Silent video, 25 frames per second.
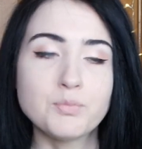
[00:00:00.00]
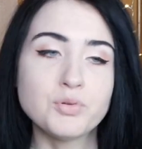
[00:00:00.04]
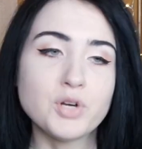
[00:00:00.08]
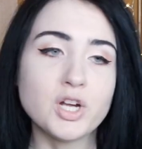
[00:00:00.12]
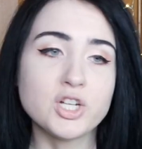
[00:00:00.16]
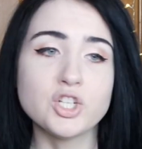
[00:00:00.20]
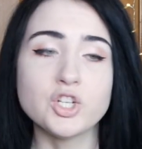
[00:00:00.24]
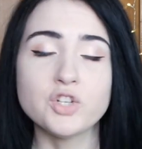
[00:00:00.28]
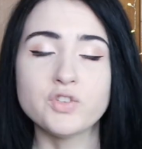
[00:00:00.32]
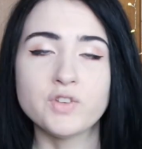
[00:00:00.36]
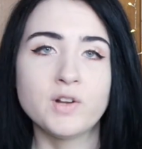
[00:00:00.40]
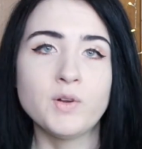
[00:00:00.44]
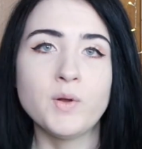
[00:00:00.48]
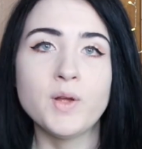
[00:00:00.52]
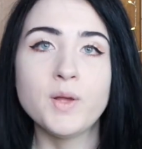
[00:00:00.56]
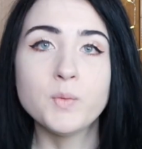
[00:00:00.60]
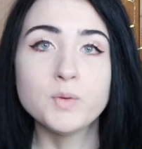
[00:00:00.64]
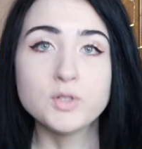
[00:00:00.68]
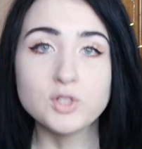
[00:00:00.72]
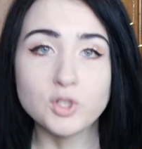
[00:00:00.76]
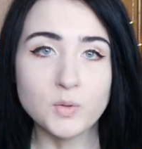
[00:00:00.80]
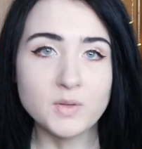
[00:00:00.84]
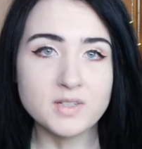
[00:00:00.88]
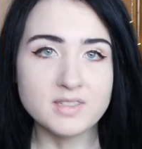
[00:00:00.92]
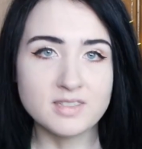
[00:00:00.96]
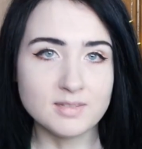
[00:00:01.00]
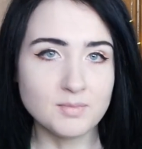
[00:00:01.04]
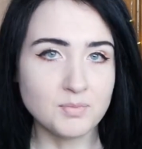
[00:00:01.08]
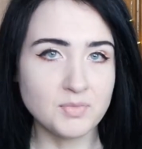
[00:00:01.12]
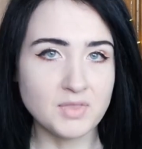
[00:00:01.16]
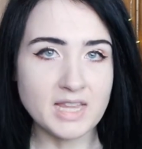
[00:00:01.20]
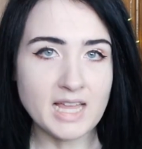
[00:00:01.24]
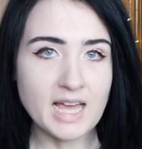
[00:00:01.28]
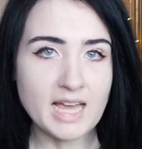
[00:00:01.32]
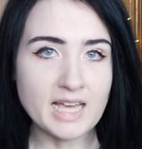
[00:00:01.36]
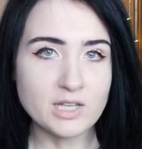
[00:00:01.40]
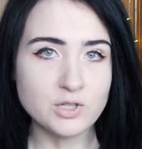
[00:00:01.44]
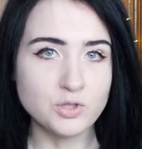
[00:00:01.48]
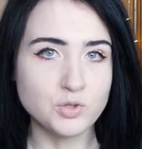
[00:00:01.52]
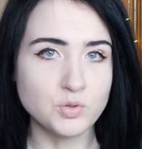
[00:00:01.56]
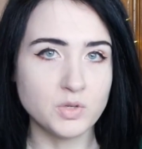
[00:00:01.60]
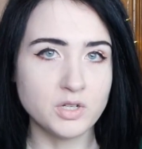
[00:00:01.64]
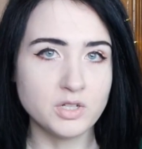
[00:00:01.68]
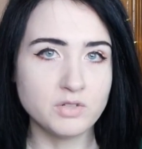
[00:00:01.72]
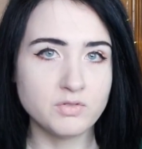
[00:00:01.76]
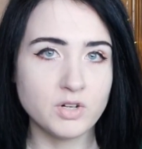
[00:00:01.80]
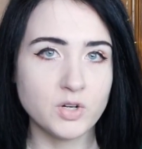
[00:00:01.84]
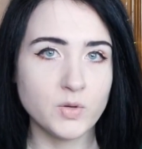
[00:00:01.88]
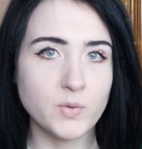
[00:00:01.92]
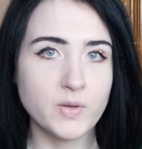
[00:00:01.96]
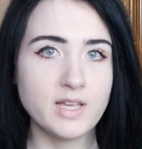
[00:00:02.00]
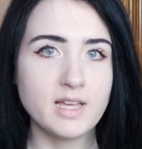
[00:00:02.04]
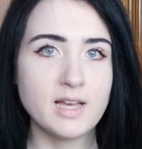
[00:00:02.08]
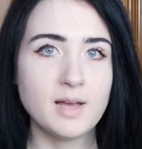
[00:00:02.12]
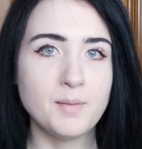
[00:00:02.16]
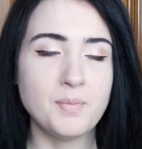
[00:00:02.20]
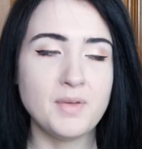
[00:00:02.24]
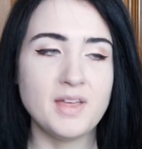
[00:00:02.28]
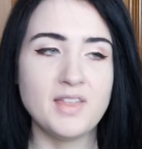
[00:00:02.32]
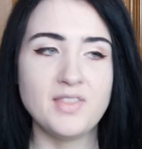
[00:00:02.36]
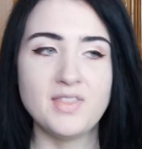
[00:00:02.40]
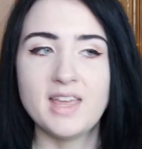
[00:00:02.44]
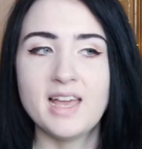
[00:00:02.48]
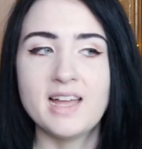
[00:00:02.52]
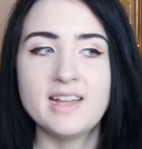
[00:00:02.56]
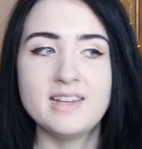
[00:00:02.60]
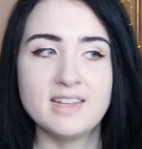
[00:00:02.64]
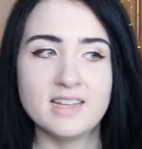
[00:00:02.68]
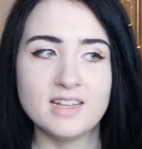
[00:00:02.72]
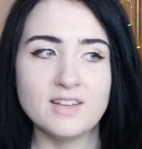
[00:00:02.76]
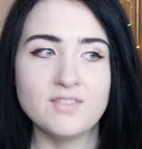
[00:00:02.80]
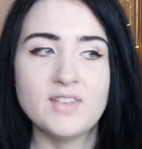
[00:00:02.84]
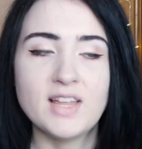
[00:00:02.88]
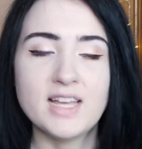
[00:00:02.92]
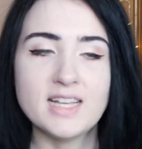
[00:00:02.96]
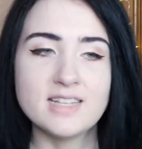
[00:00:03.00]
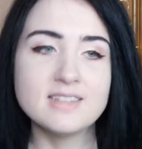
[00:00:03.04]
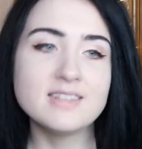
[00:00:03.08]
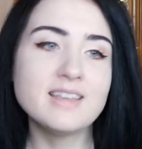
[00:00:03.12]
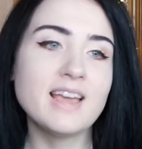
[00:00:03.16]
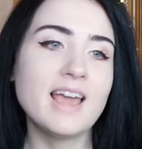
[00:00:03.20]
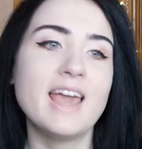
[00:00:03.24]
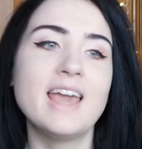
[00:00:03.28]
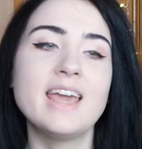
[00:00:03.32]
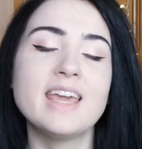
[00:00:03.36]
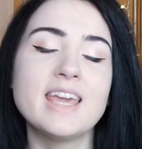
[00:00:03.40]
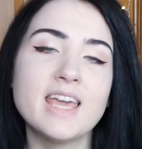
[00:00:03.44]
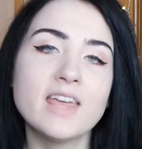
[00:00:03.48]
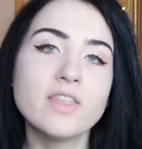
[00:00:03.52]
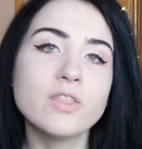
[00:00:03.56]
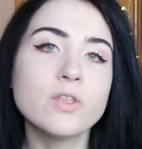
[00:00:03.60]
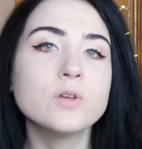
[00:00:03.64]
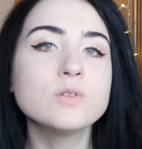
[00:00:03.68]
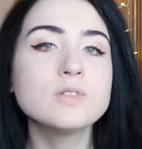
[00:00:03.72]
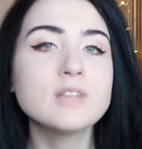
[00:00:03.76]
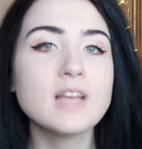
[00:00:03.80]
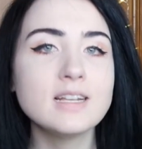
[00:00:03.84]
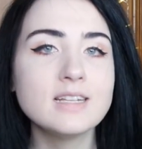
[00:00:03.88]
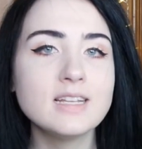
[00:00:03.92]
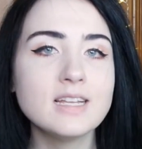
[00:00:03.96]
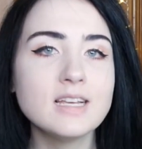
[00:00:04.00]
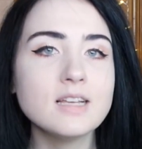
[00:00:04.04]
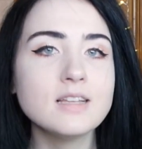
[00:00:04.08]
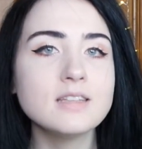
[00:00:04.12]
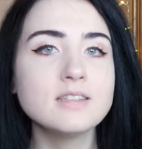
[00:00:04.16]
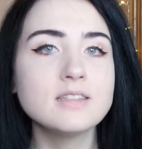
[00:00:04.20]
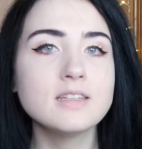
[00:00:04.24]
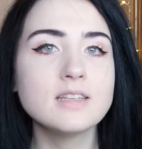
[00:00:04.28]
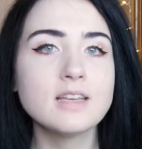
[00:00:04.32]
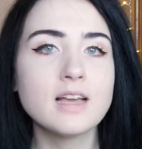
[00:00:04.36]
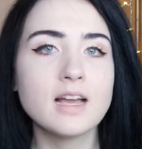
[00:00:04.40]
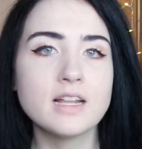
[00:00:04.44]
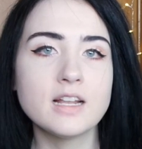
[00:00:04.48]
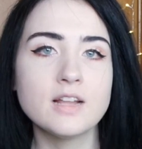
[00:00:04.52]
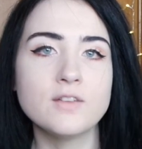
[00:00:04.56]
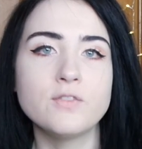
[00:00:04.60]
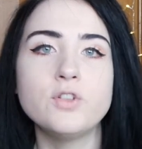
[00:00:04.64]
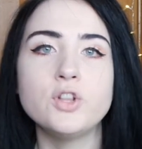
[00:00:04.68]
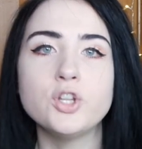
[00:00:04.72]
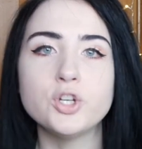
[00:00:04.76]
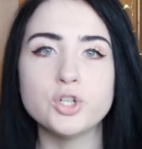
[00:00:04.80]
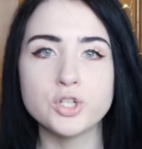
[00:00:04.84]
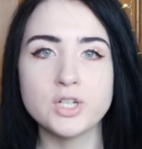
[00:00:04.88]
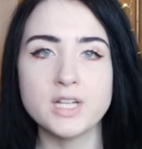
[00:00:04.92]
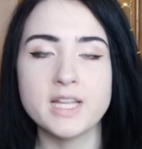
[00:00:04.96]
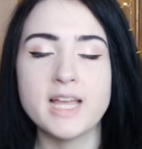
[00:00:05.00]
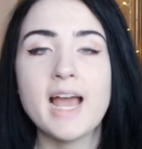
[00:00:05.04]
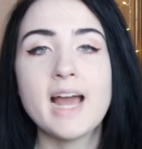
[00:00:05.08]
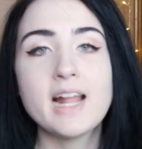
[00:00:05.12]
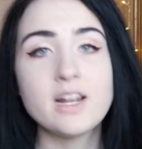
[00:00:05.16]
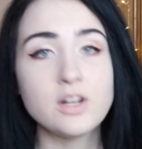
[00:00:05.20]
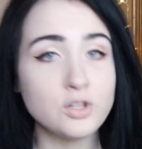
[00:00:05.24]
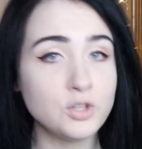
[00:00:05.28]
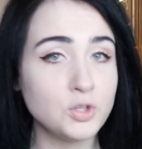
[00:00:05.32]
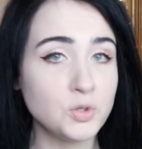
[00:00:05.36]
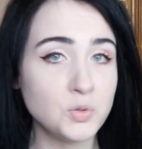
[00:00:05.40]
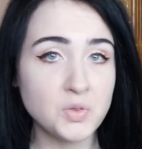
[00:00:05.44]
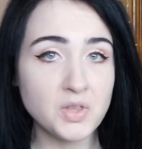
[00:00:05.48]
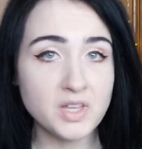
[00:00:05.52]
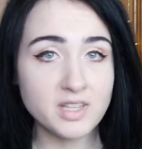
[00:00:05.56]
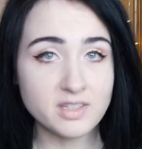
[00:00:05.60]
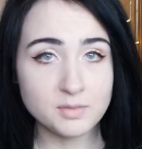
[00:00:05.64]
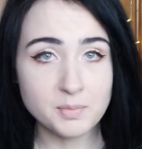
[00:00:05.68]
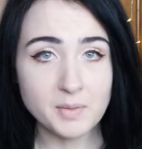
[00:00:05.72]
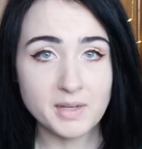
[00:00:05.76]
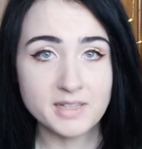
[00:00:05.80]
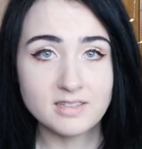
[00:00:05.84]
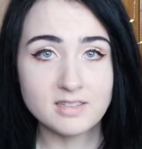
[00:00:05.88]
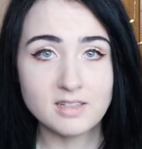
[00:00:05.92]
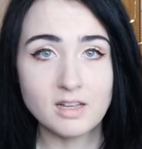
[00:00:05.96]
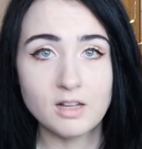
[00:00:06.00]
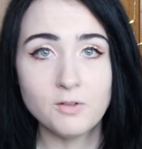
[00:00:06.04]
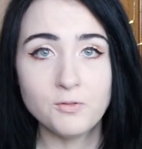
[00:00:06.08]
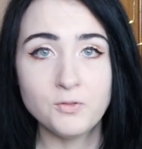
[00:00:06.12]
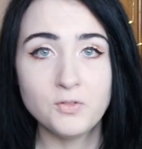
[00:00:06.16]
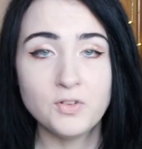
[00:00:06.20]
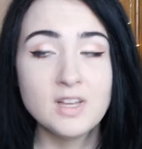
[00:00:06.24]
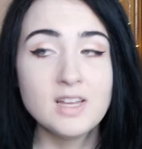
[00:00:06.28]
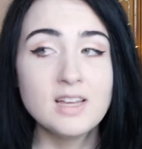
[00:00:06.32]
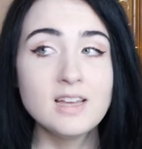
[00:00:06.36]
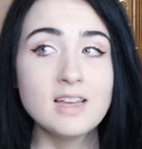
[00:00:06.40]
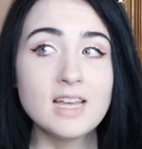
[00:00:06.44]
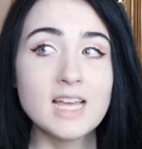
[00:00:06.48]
Project Runway was always something I enjoyed growing up, and the idea of like taking those ideas and kind of learning how to do things myself